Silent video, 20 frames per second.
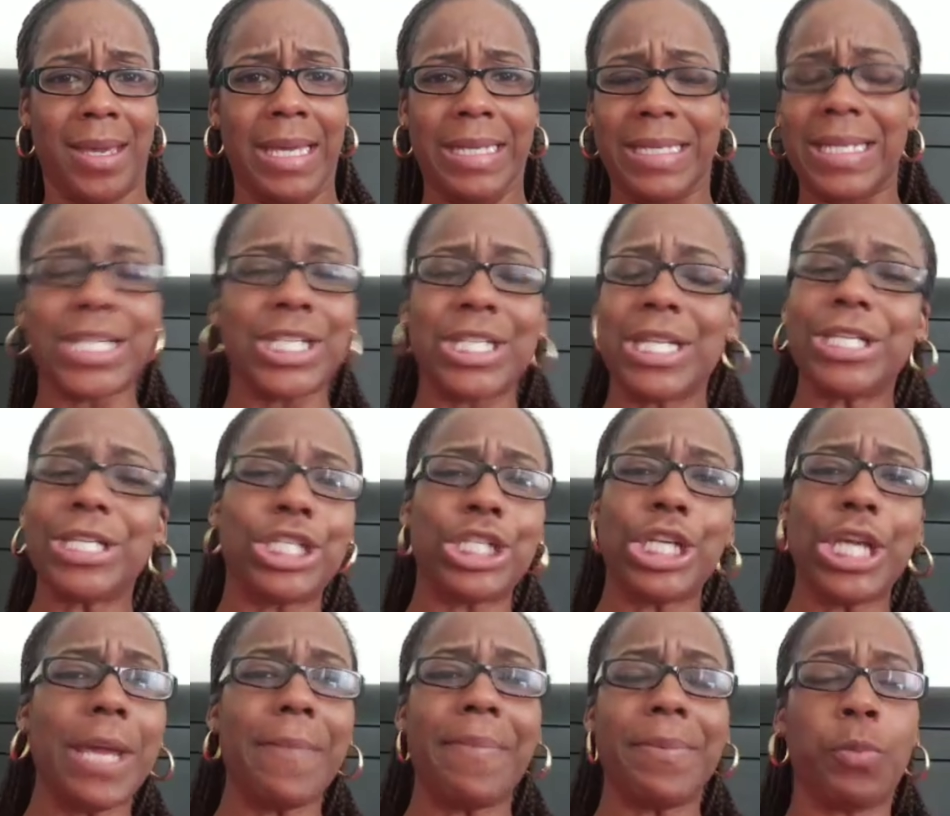This, this
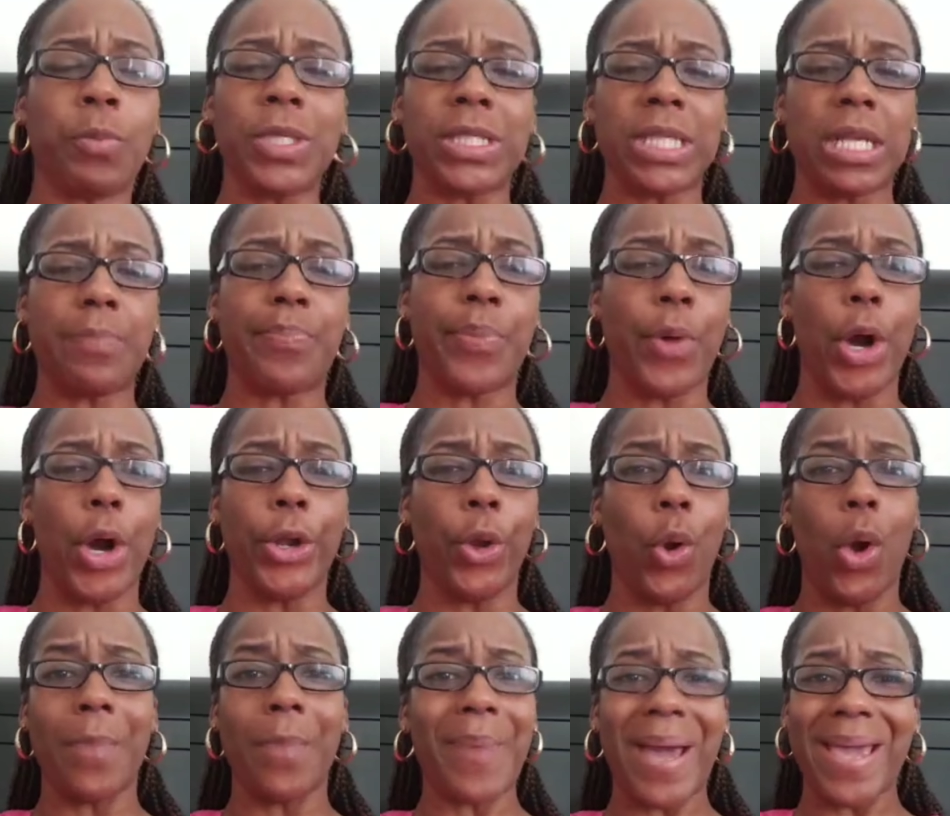shame wasn't brought
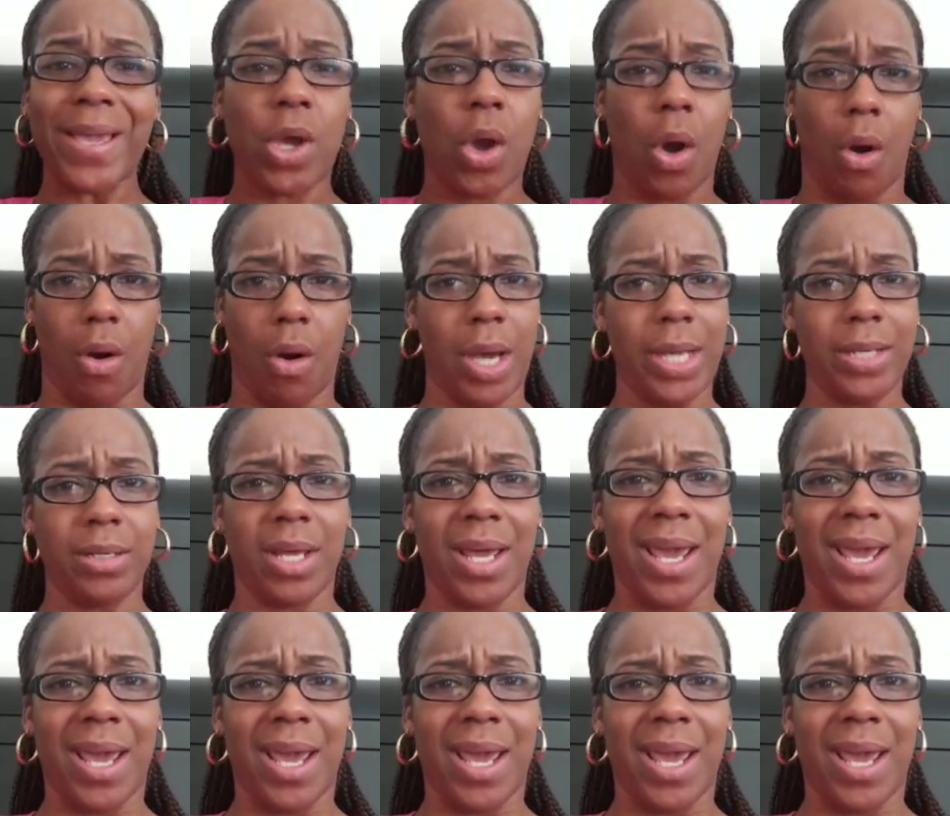on by God.